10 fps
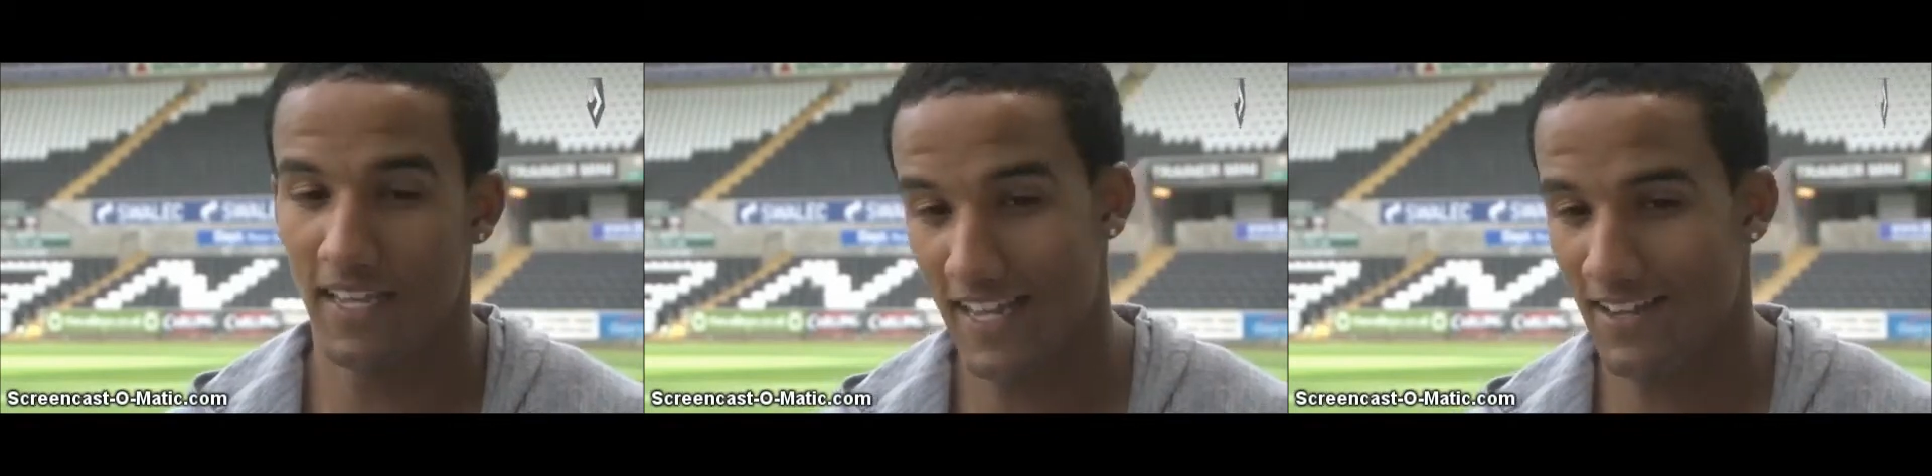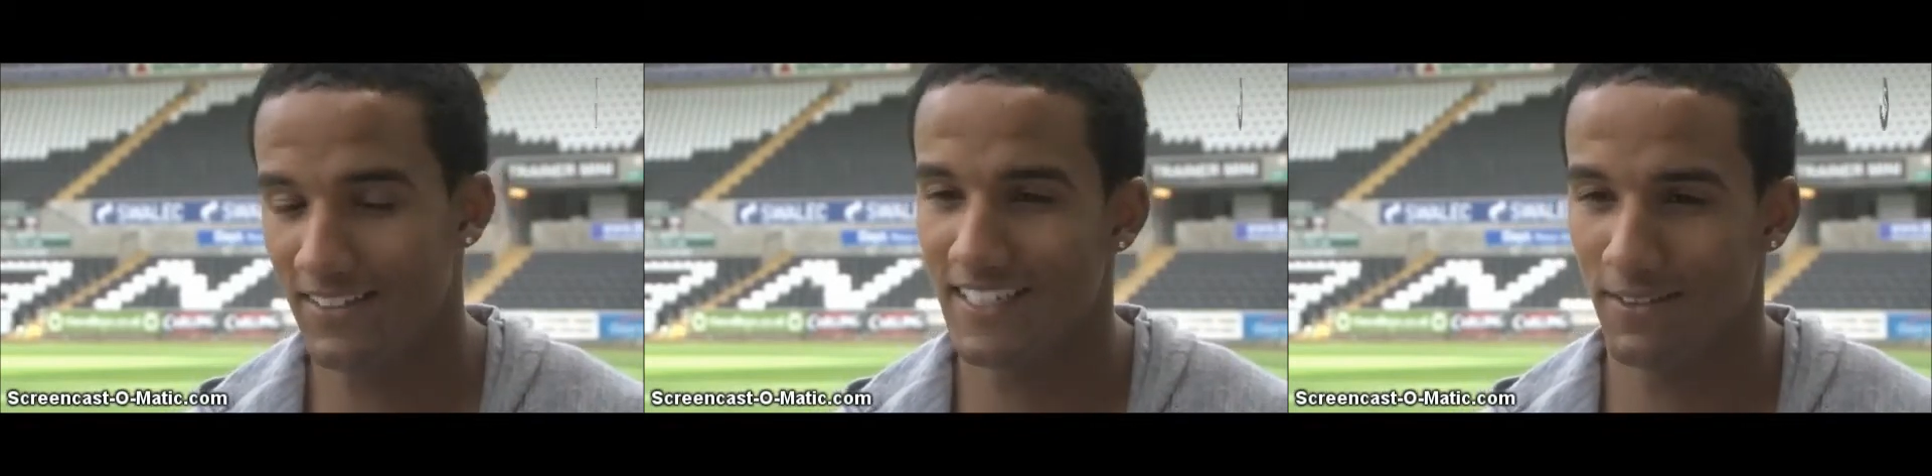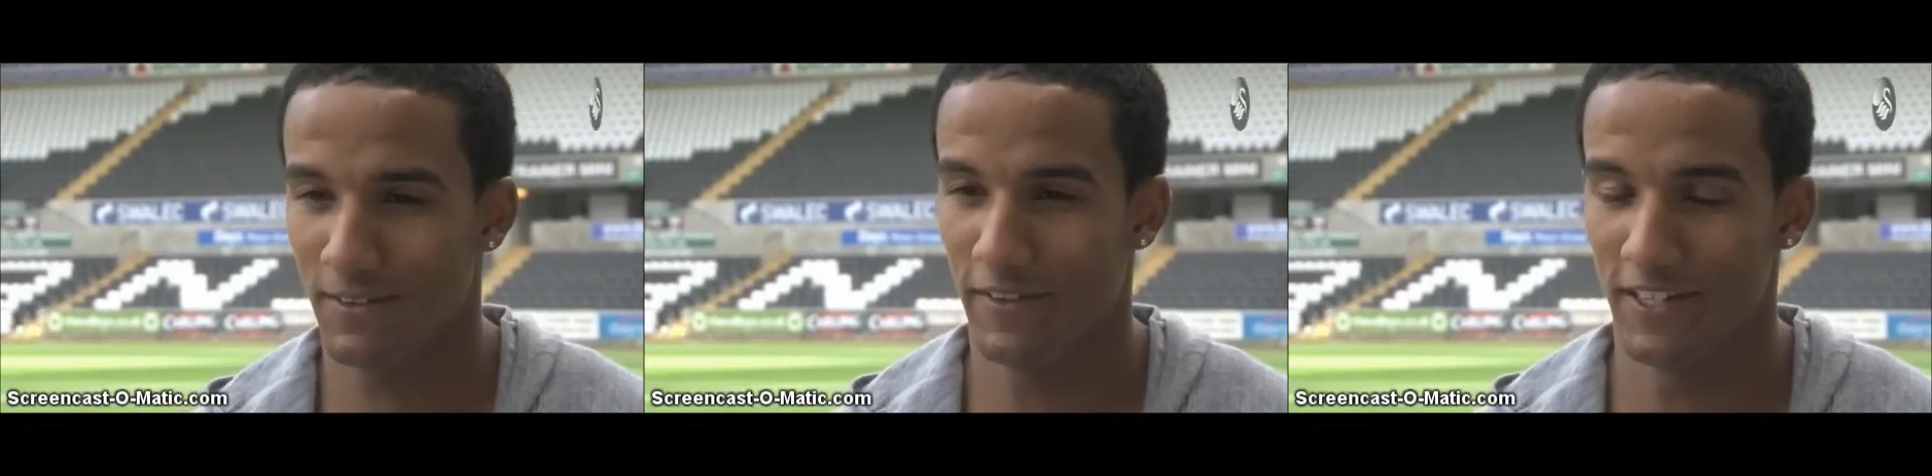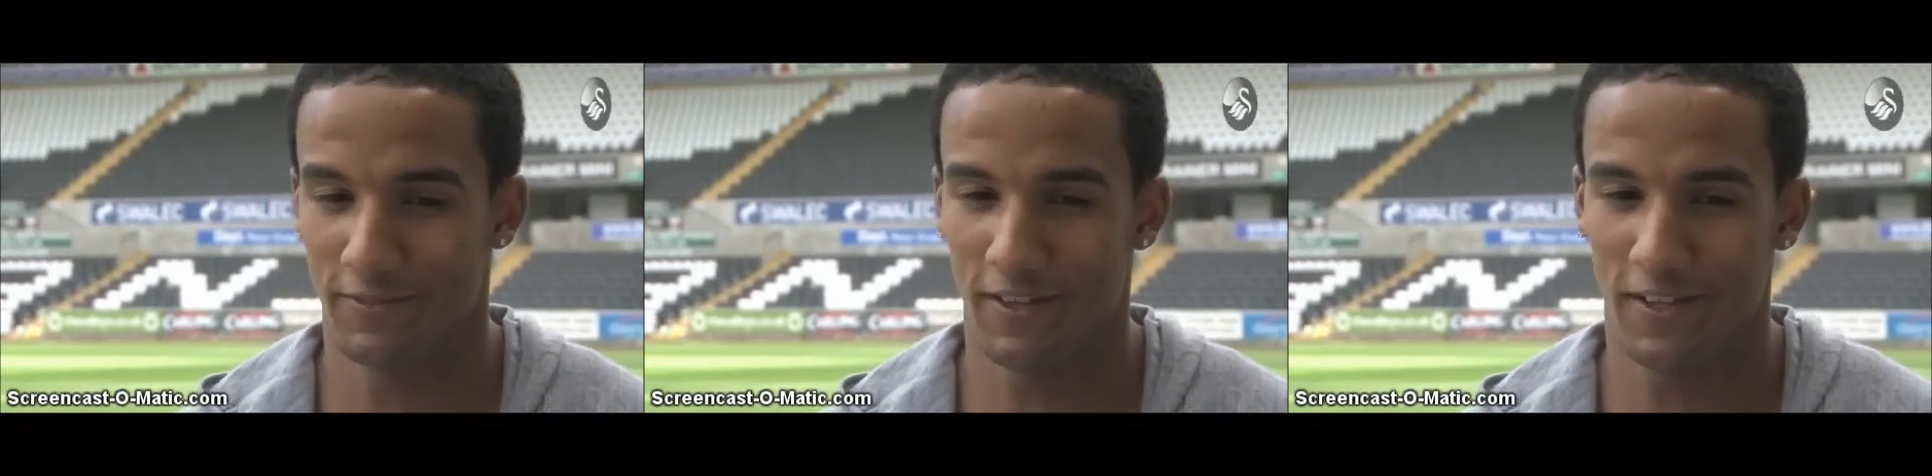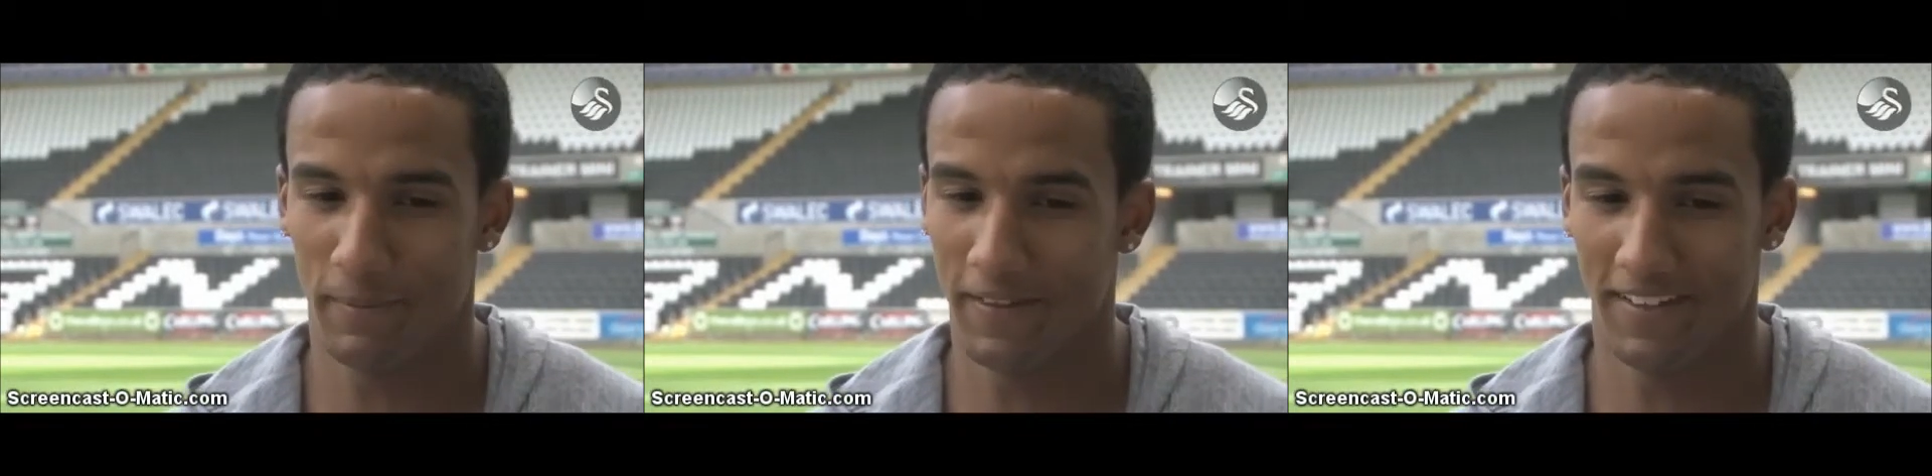Yeah, I'd say we finished
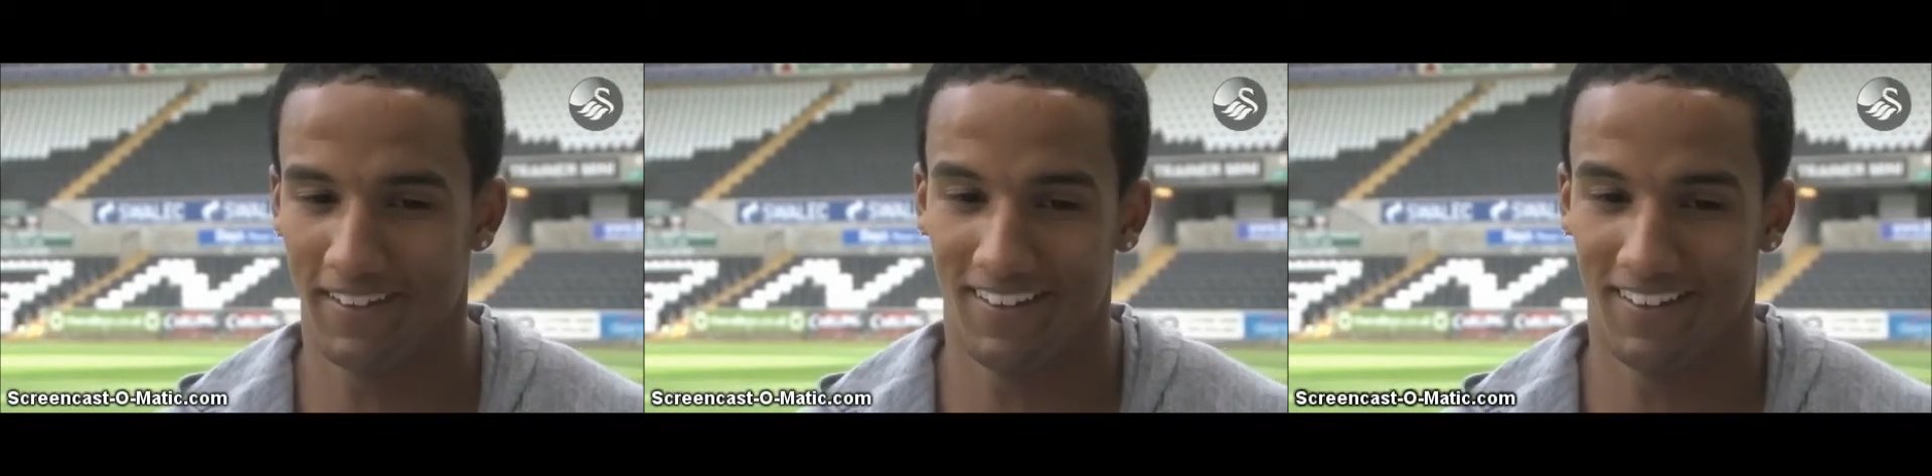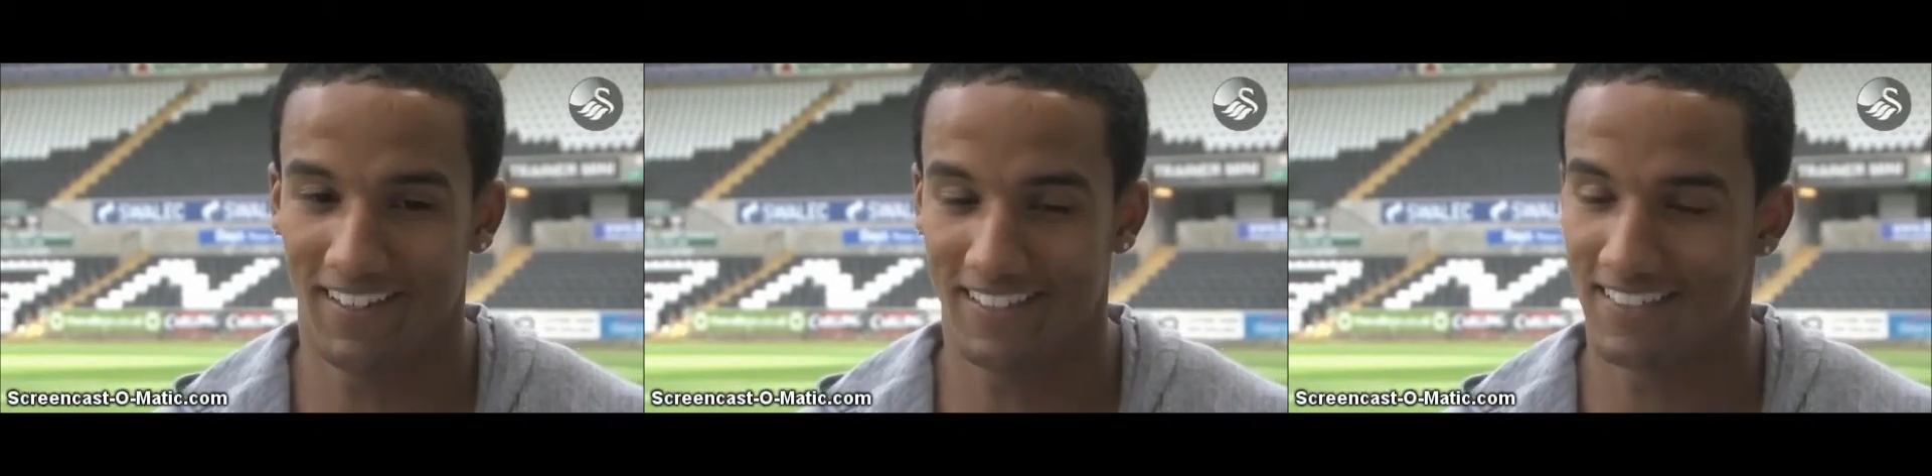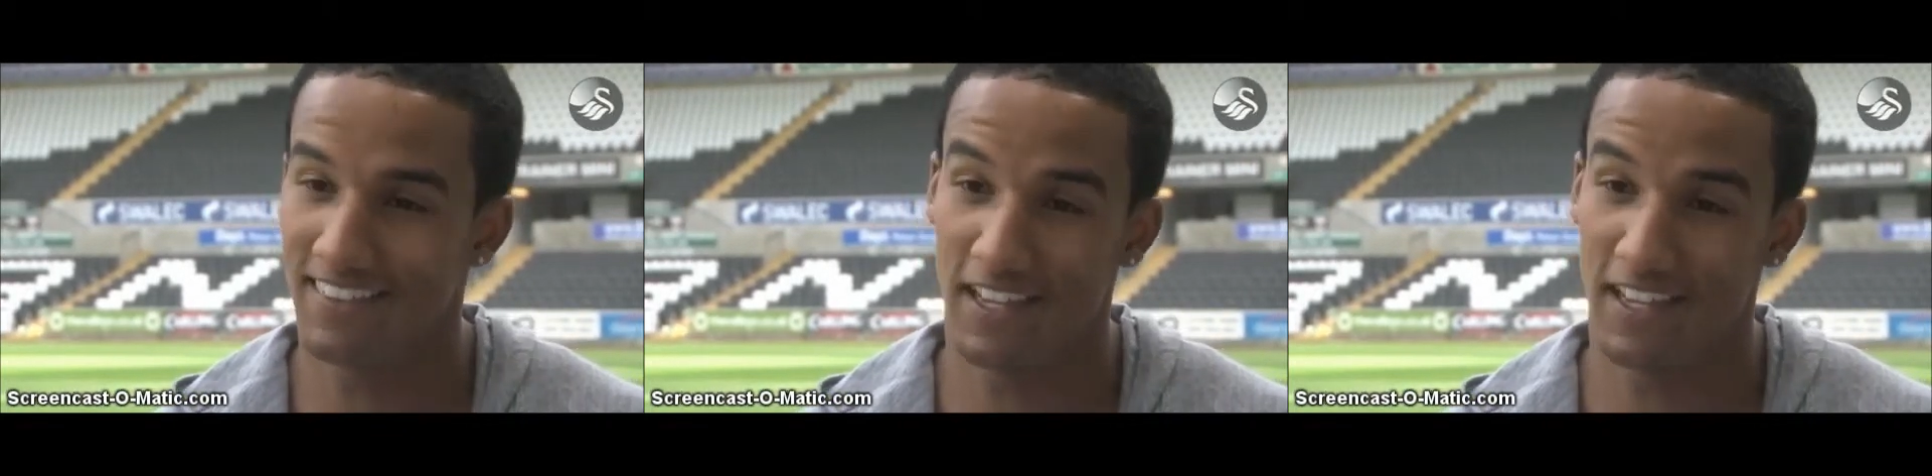third, but like I said,